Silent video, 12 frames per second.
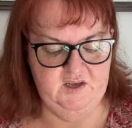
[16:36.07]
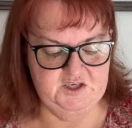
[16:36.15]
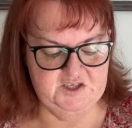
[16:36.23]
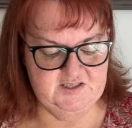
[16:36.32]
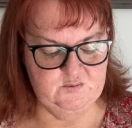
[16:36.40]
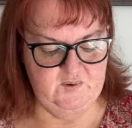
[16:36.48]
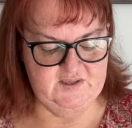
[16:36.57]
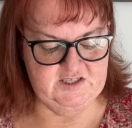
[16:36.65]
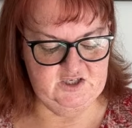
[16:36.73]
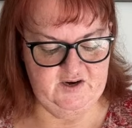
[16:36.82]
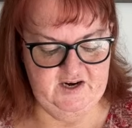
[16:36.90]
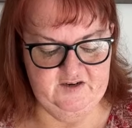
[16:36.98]
Just one
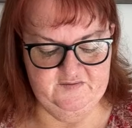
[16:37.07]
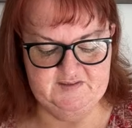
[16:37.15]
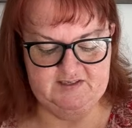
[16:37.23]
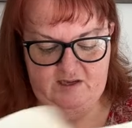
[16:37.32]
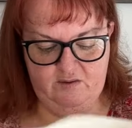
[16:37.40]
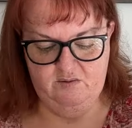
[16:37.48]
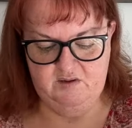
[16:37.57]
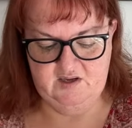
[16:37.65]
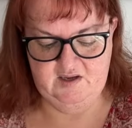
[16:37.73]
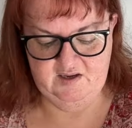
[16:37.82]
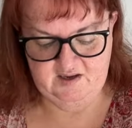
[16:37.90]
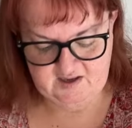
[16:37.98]
strand of silk.
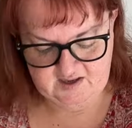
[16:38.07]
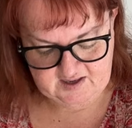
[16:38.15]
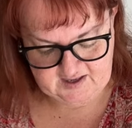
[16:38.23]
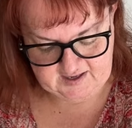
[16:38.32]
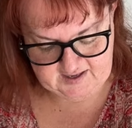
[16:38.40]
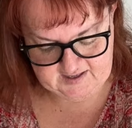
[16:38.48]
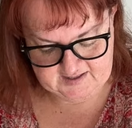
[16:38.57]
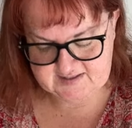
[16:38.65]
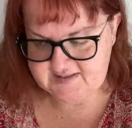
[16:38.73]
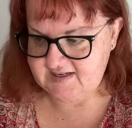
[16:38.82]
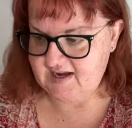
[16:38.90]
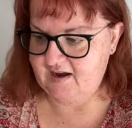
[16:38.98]
It
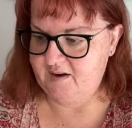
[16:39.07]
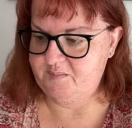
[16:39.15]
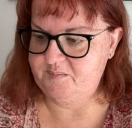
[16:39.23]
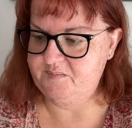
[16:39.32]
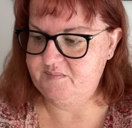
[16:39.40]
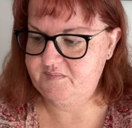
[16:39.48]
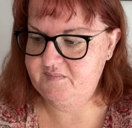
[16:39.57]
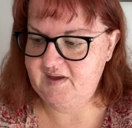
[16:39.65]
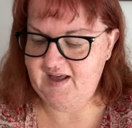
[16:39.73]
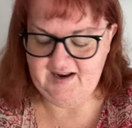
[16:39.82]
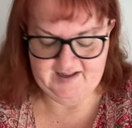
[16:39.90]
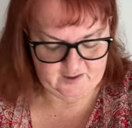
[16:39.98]
is
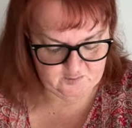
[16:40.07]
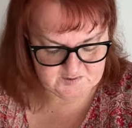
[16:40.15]
a little